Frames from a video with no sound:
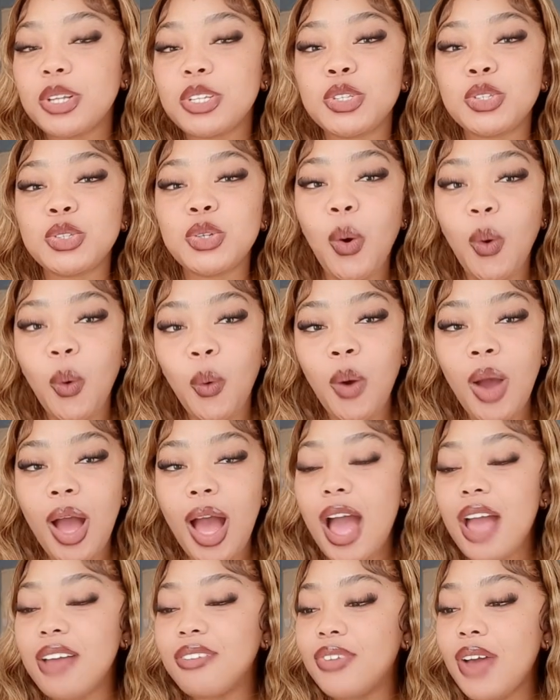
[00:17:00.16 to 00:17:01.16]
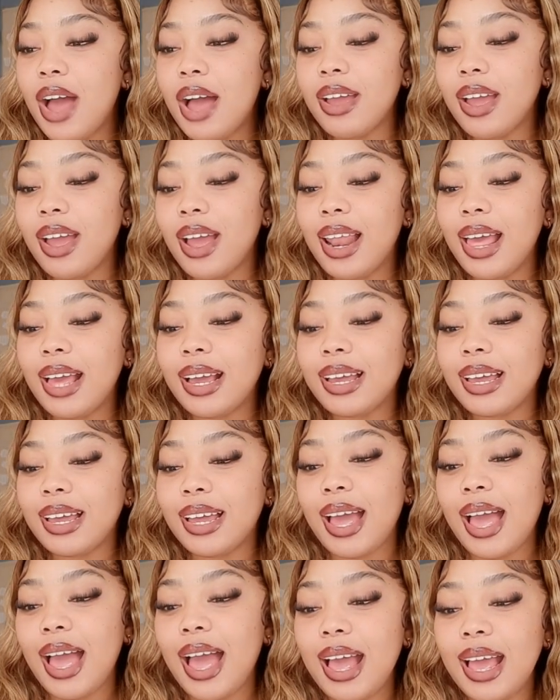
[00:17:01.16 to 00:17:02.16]
so.
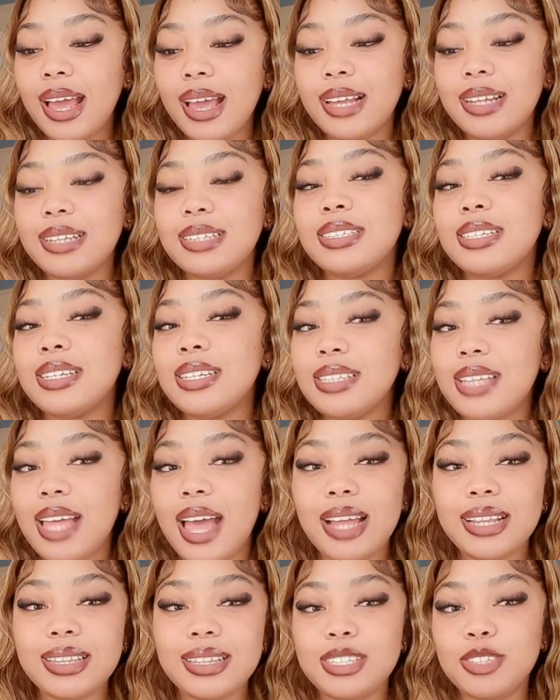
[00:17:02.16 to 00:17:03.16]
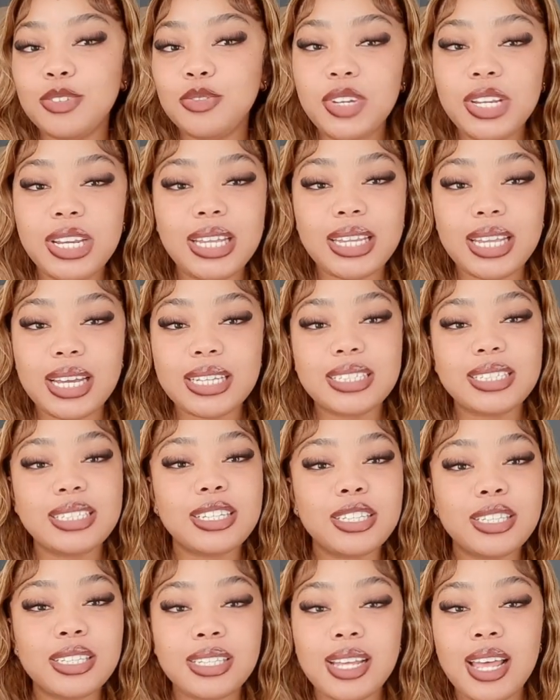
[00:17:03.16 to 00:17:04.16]
I just had this feeling that
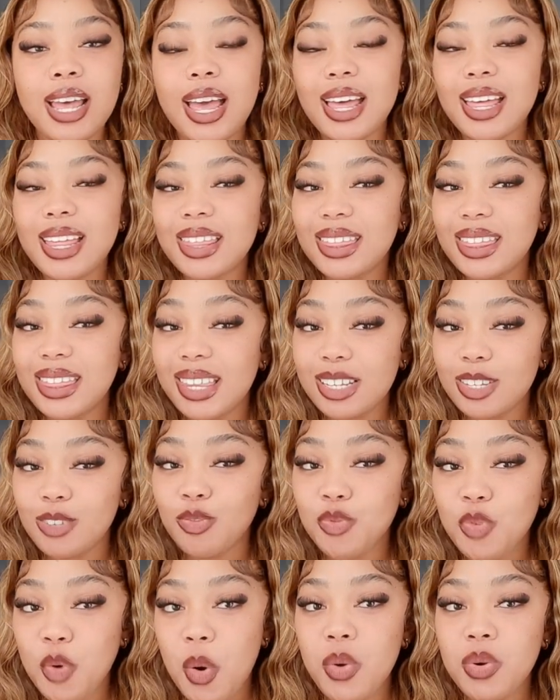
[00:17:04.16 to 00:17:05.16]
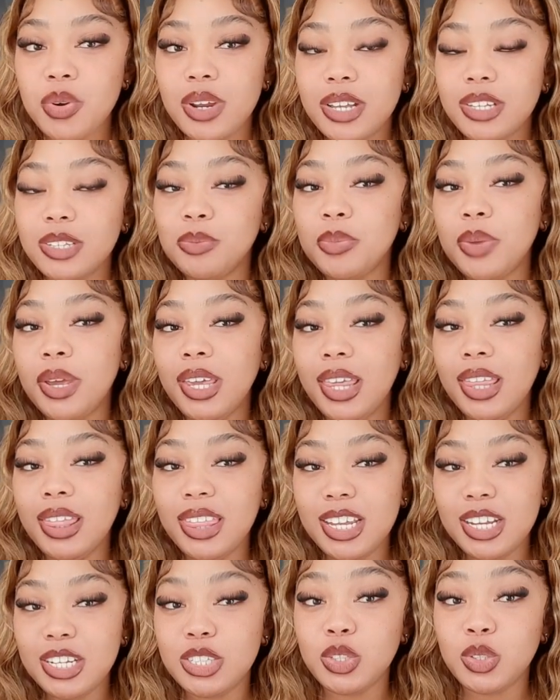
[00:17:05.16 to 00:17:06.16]
this phone is making
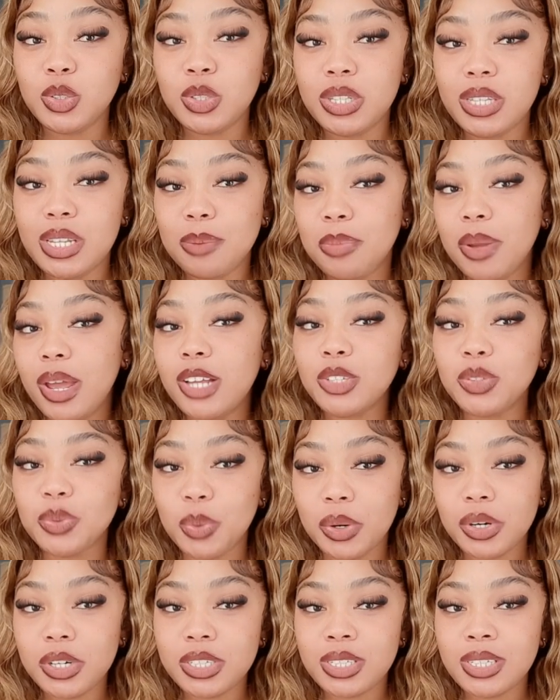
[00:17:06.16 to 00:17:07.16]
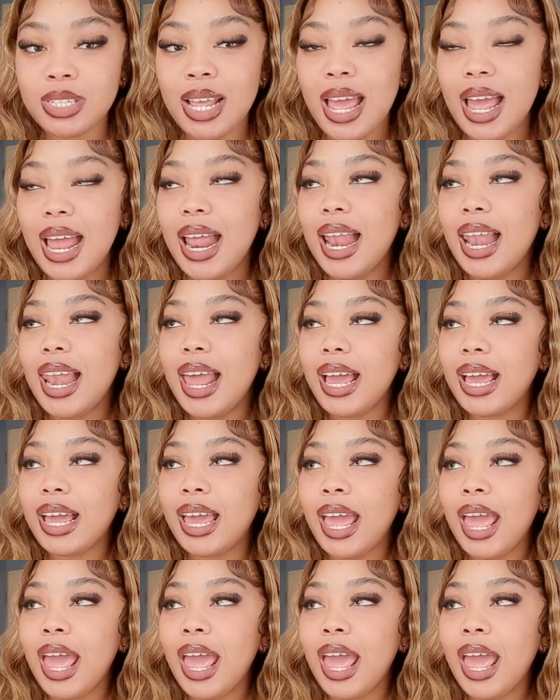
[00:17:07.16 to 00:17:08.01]
the pains worse. Like,